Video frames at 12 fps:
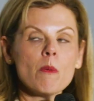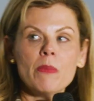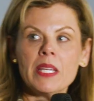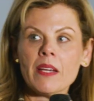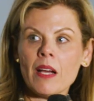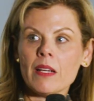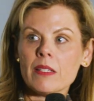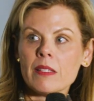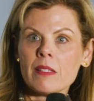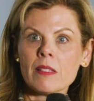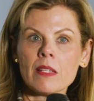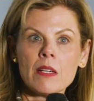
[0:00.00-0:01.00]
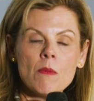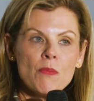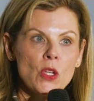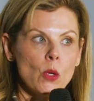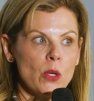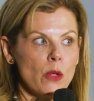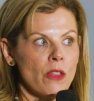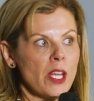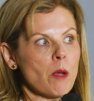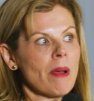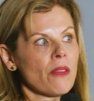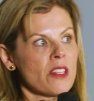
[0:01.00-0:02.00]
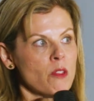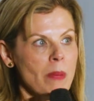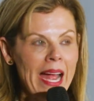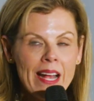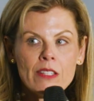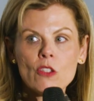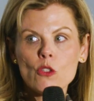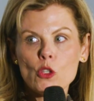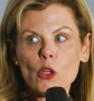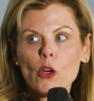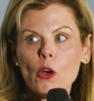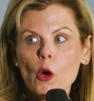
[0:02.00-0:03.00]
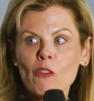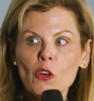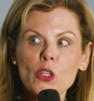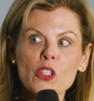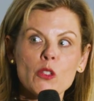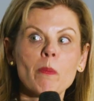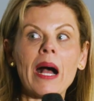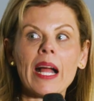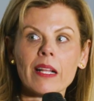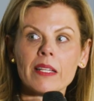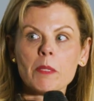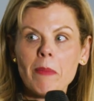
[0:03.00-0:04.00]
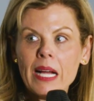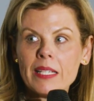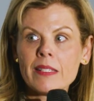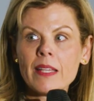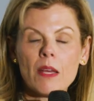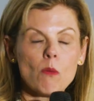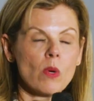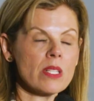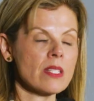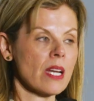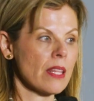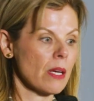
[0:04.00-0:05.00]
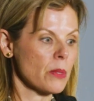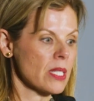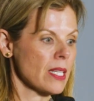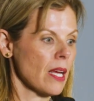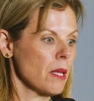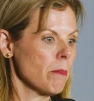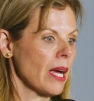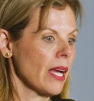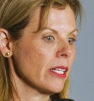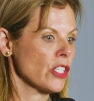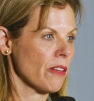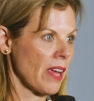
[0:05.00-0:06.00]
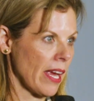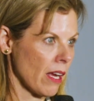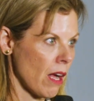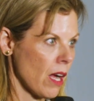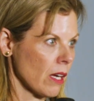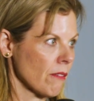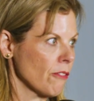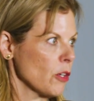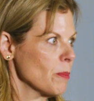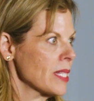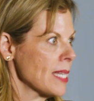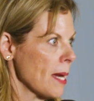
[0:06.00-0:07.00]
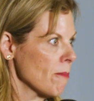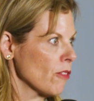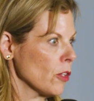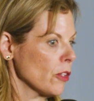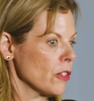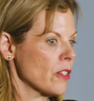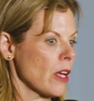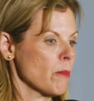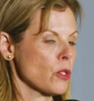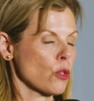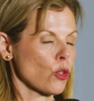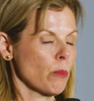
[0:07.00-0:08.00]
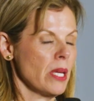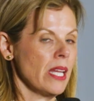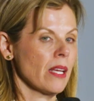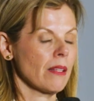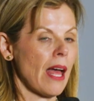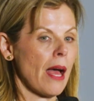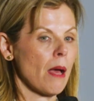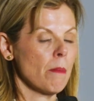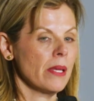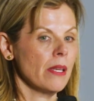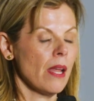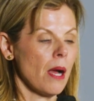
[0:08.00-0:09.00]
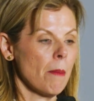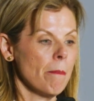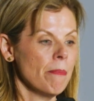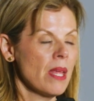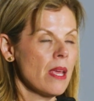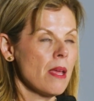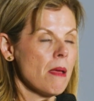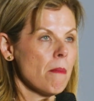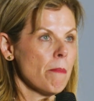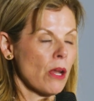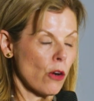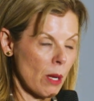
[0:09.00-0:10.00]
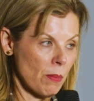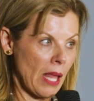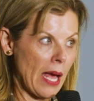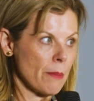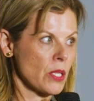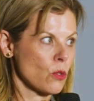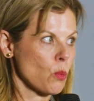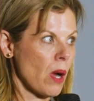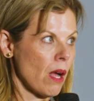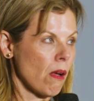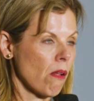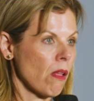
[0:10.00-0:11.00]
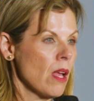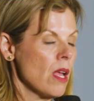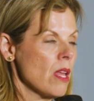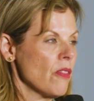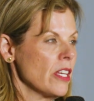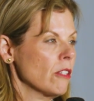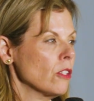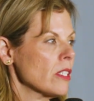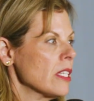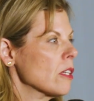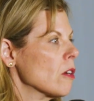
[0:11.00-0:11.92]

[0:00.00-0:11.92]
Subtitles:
Because, when you think about this passenger versus pilot mindset, one study that was done by Jeff Hancock from Stanford's social media lab and Better Up Labs as well, they looked at